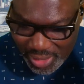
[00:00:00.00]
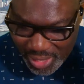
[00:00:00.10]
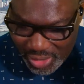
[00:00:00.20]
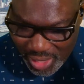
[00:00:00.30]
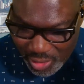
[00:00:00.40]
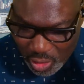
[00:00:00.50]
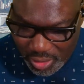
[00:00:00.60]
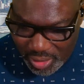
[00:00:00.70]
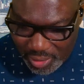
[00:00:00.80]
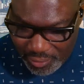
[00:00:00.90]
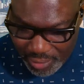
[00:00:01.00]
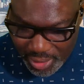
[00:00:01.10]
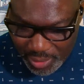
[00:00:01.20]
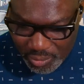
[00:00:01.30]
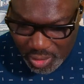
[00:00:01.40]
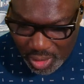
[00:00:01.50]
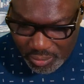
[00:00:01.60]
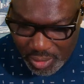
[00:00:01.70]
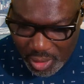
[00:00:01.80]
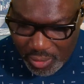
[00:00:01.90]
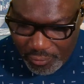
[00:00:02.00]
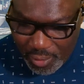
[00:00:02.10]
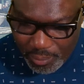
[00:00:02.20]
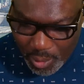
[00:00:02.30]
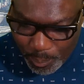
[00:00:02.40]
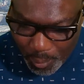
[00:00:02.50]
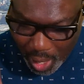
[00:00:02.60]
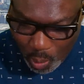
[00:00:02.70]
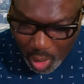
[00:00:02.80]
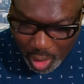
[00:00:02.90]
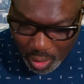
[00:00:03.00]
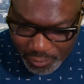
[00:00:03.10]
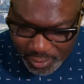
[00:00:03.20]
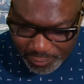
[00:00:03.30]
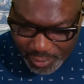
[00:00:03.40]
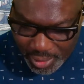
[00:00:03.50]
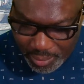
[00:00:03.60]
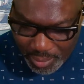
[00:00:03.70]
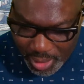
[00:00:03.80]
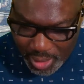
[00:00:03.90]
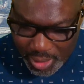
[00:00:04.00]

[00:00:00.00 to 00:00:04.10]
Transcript: they shall not deliver themselves from the power of the flame.